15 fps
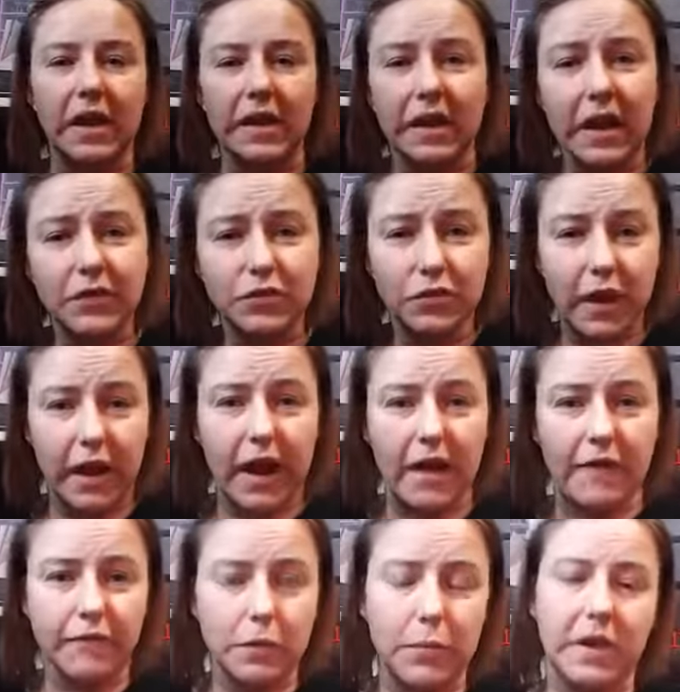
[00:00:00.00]
And yesterday,
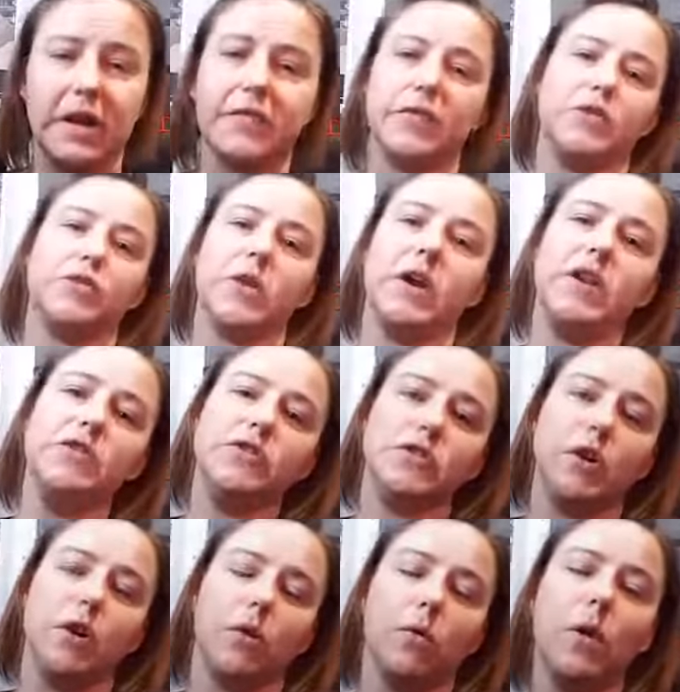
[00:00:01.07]
after being at the trade
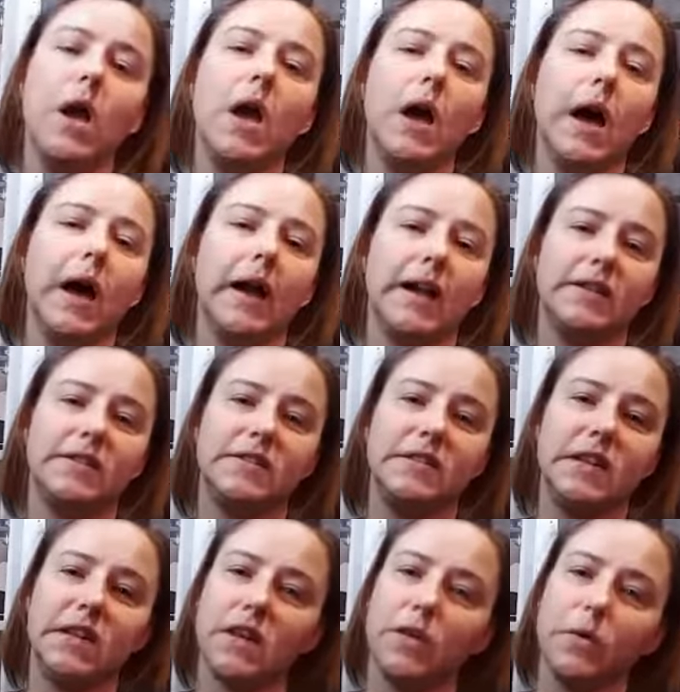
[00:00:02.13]
show, I got to
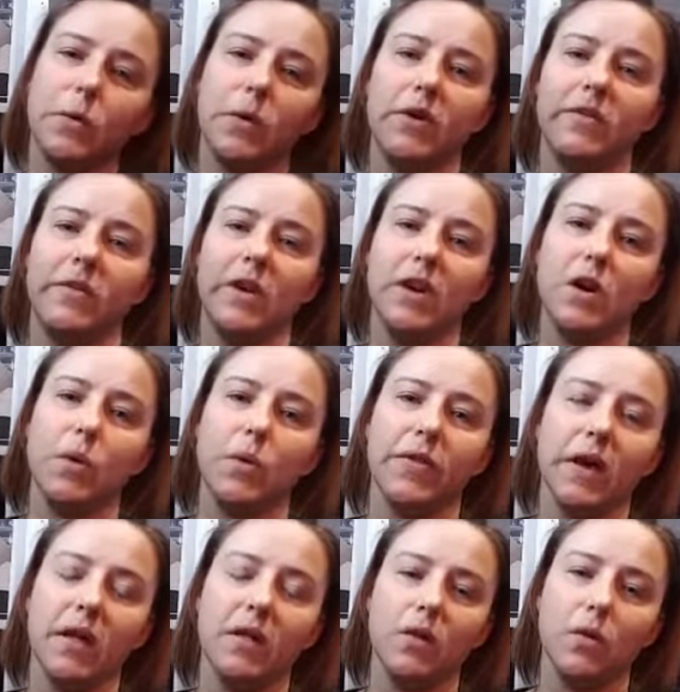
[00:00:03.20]
see another reveal
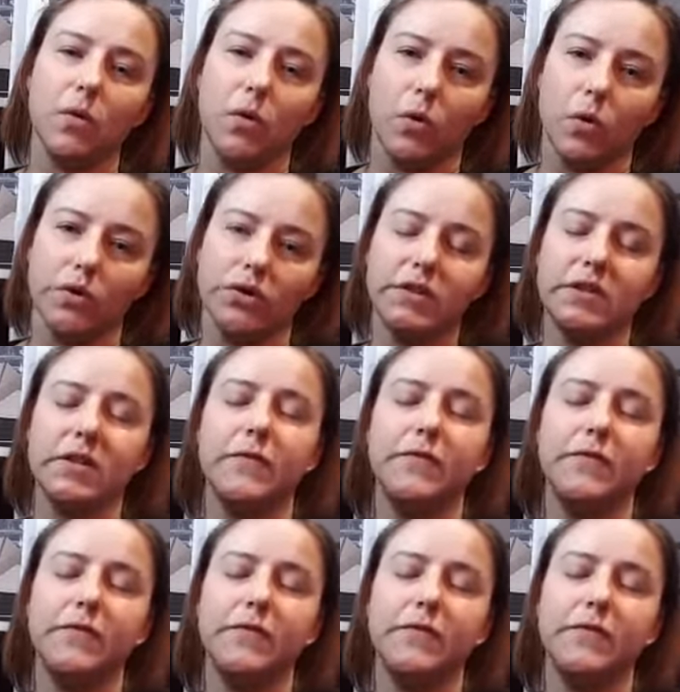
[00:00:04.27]
with Hello Gorgeous.